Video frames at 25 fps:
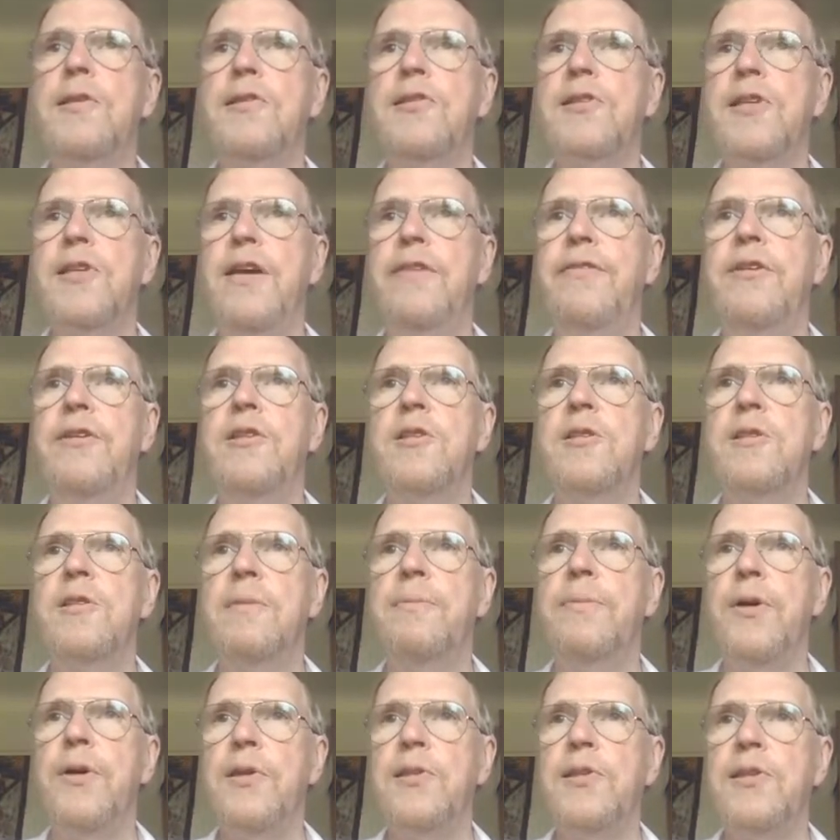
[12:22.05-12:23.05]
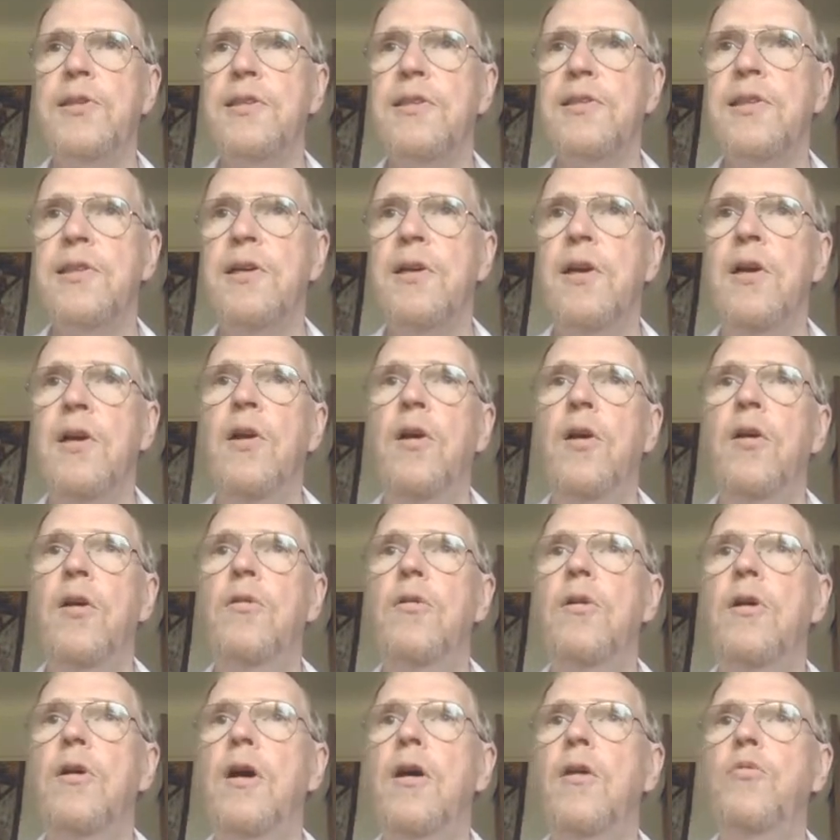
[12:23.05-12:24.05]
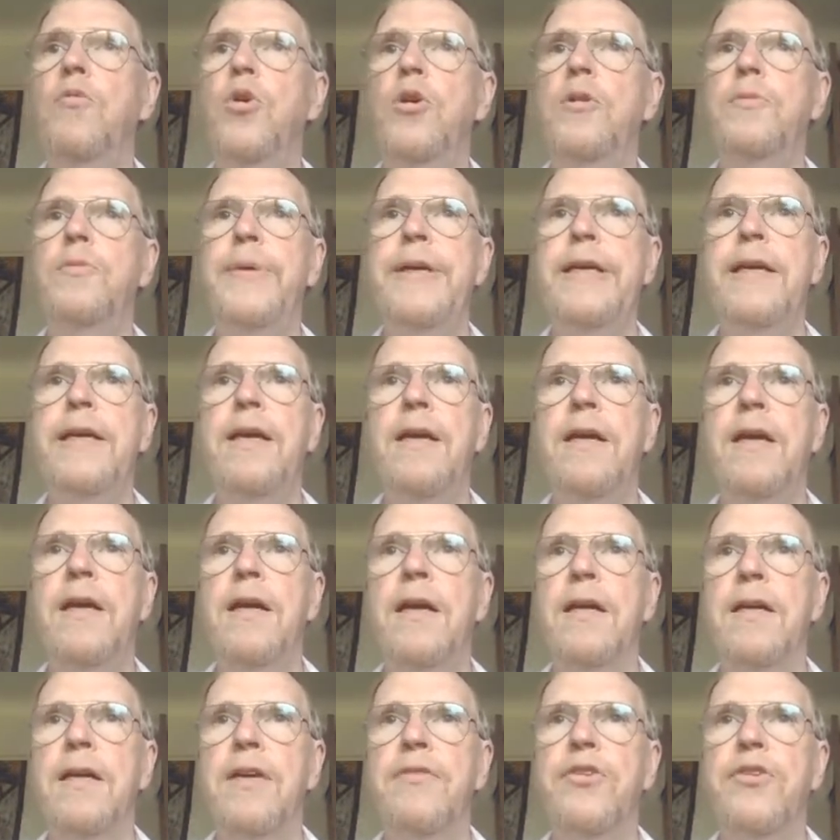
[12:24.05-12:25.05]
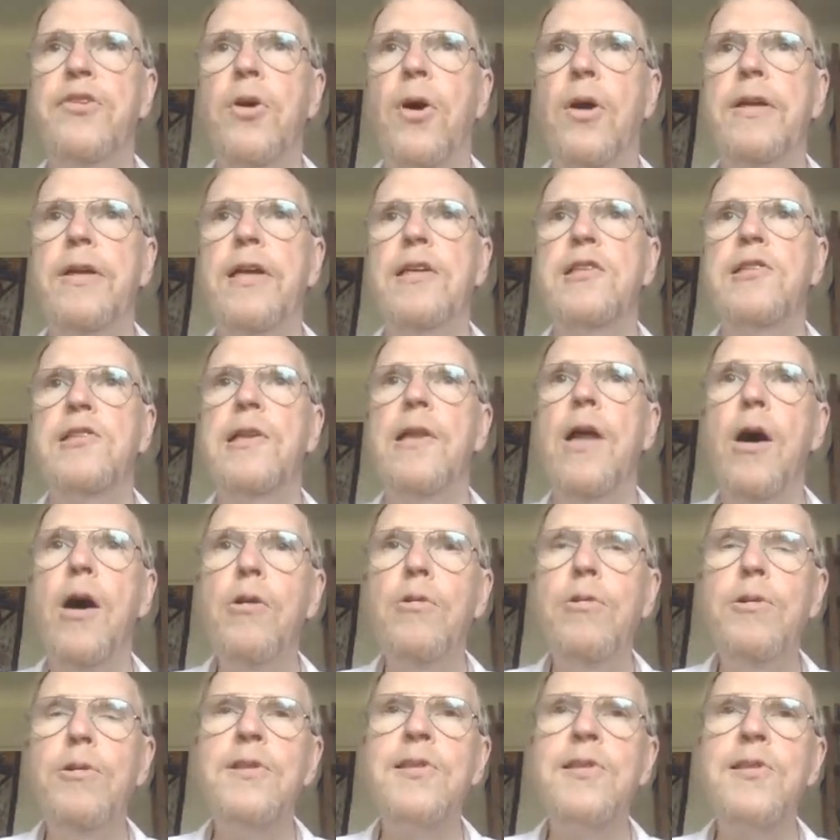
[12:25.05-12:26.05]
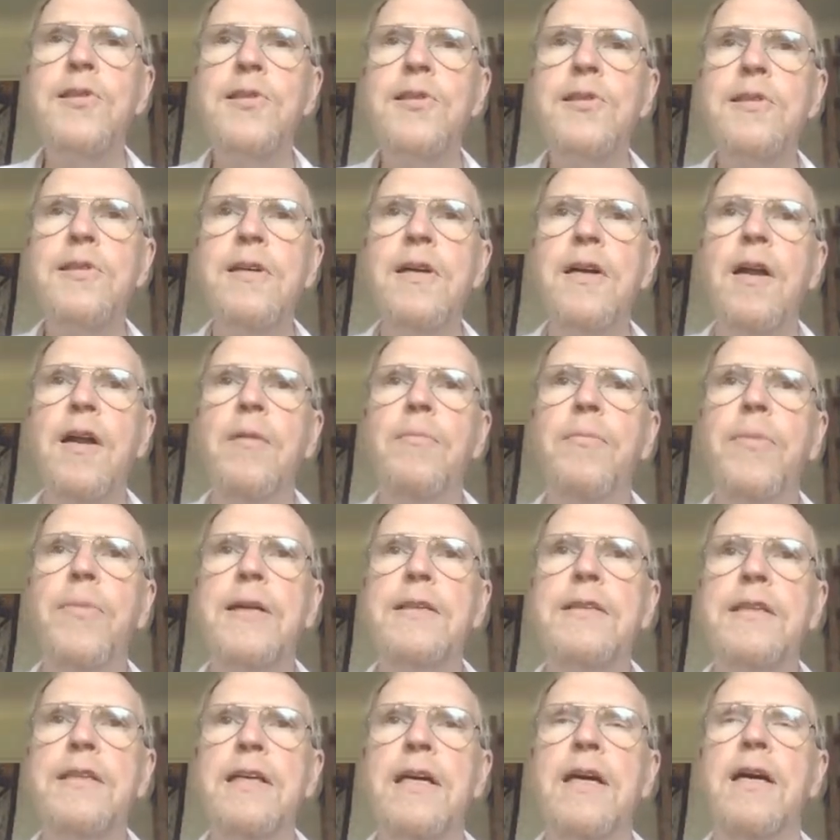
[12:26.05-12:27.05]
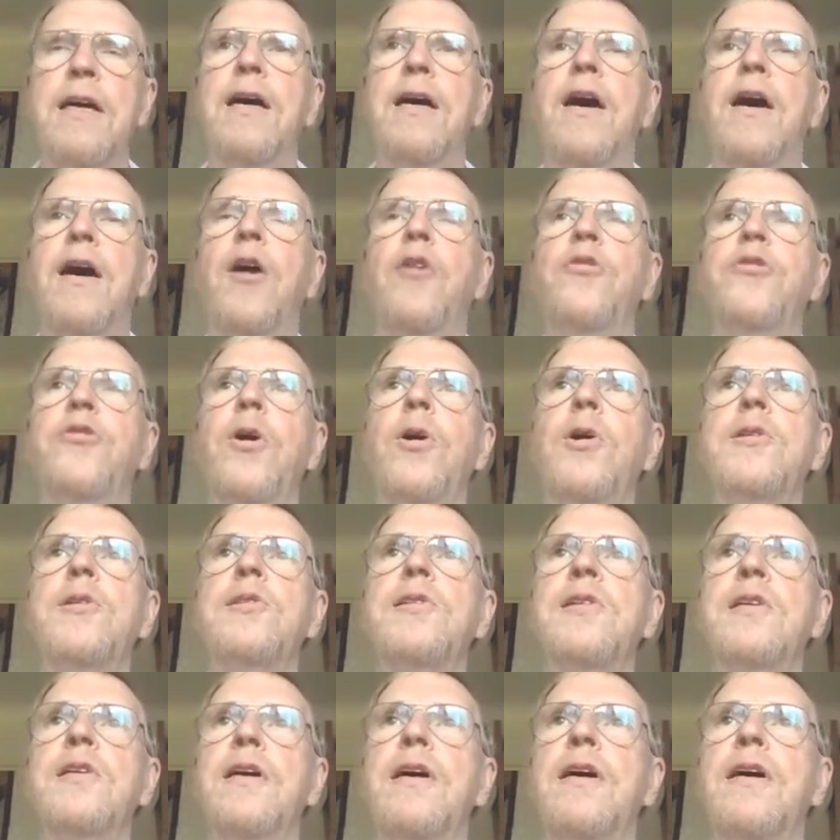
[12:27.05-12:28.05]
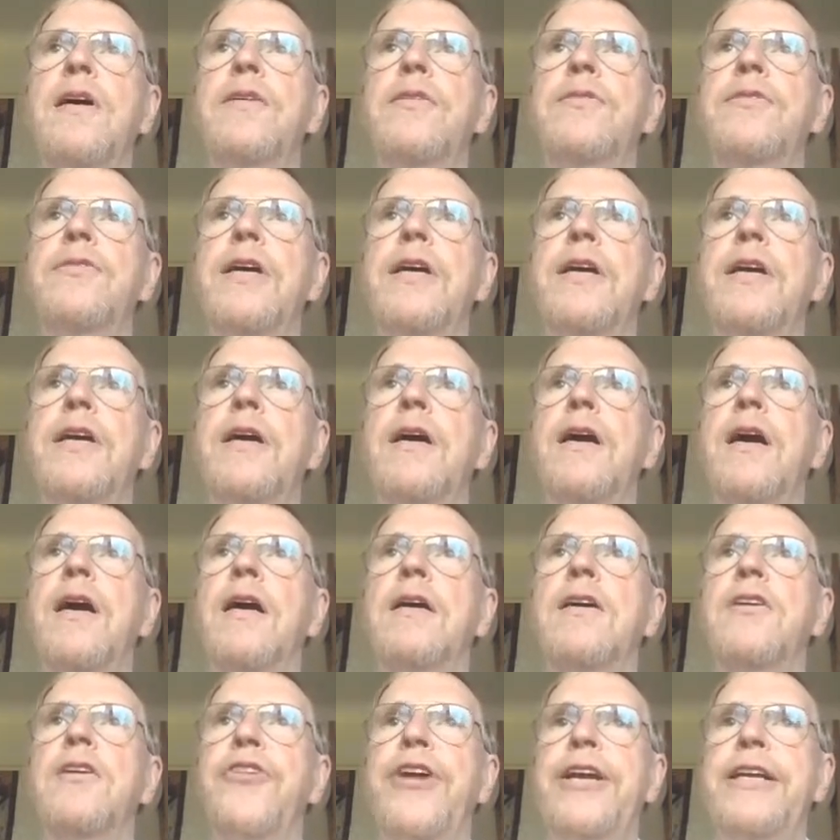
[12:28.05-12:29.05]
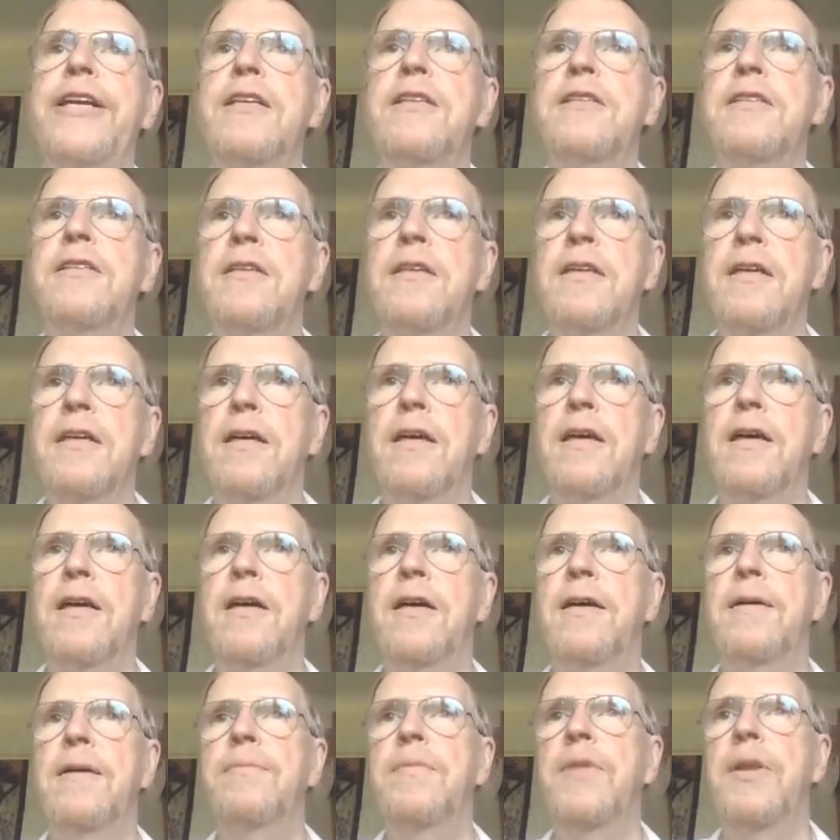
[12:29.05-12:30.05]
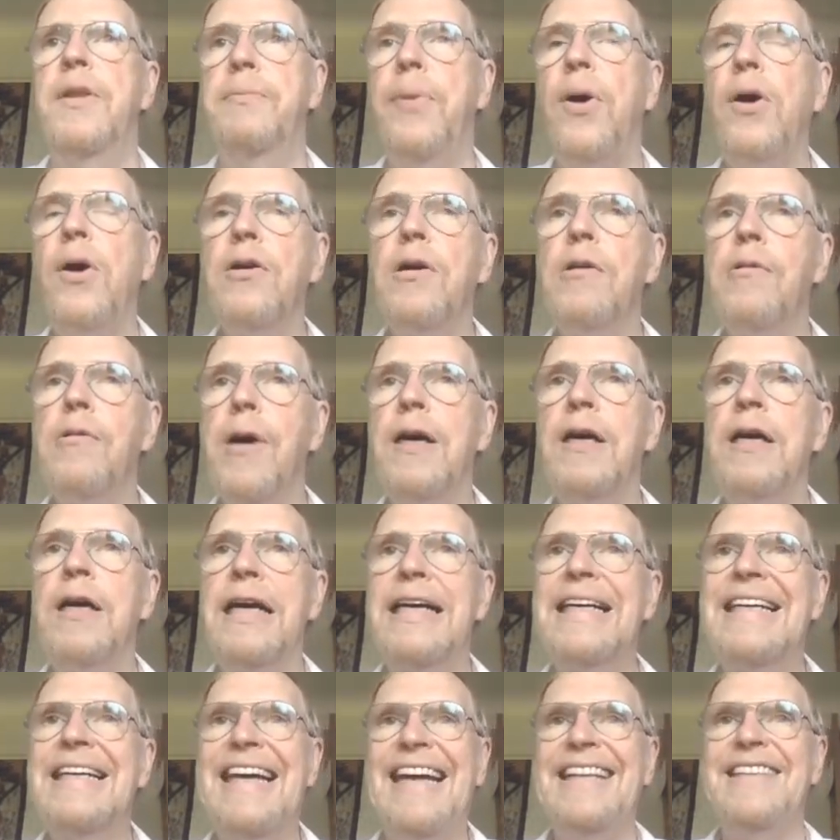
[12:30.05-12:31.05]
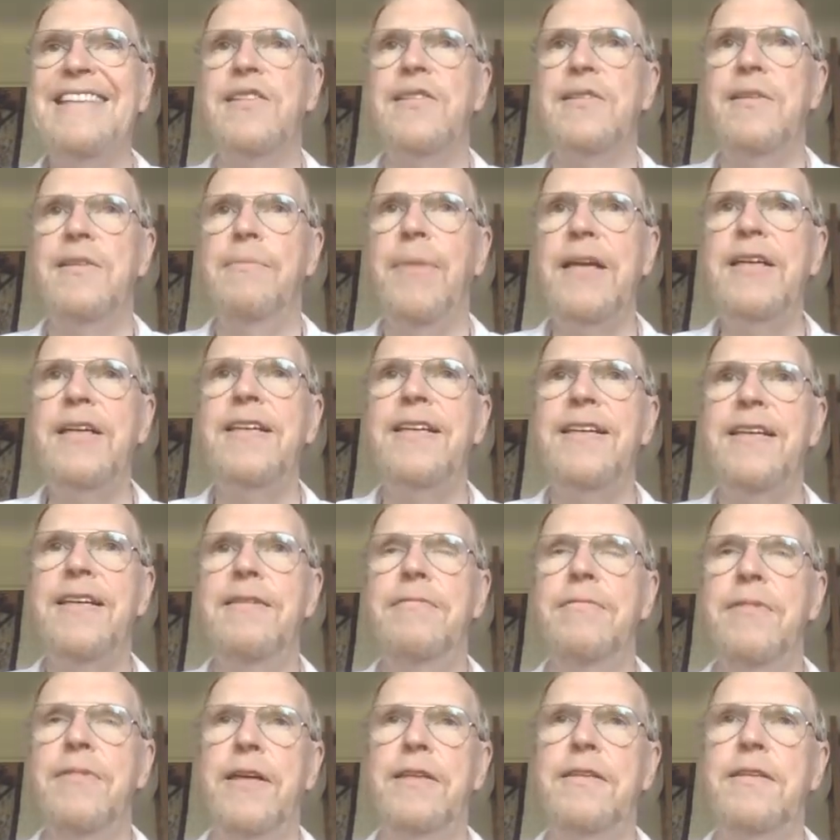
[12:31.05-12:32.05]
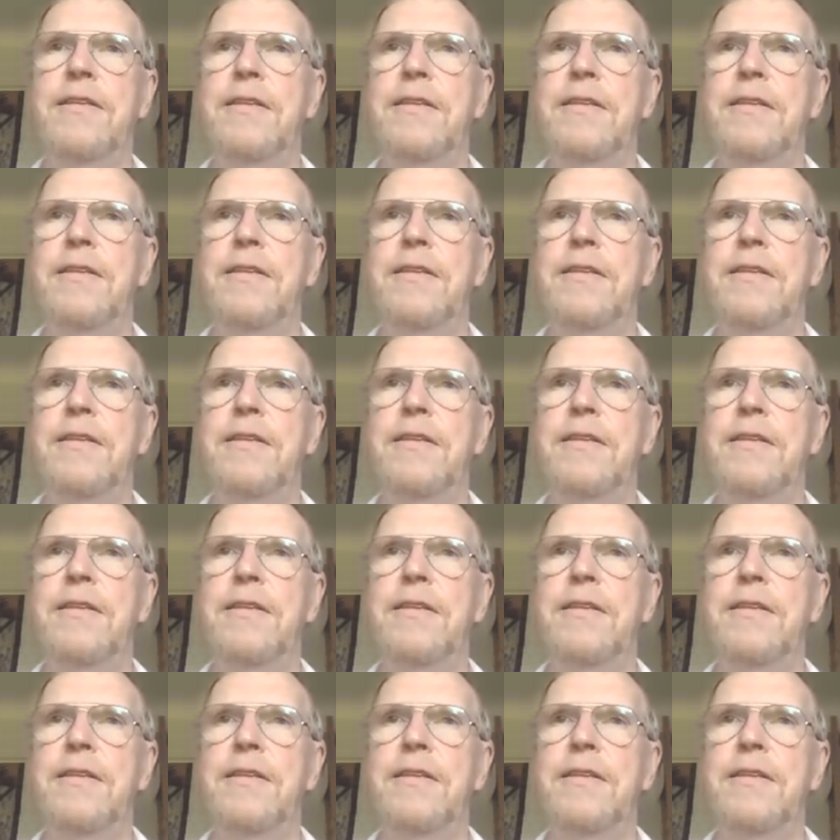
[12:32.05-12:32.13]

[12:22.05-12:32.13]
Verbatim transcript: The savings deposits would be given on as loans, but of course the credit, the borrower gets the money, right?